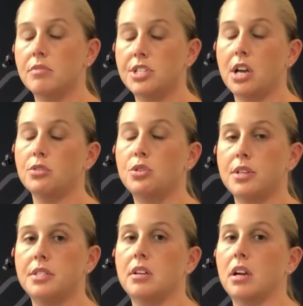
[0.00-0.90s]
out to
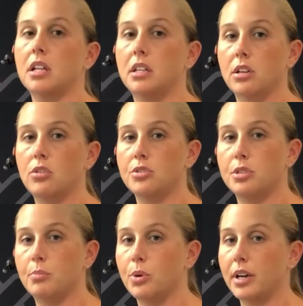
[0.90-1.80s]
us here at Clinical
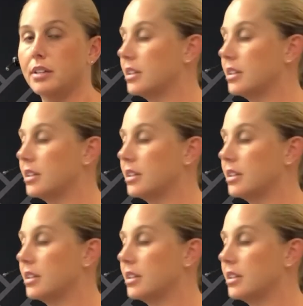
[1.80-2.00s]
Support.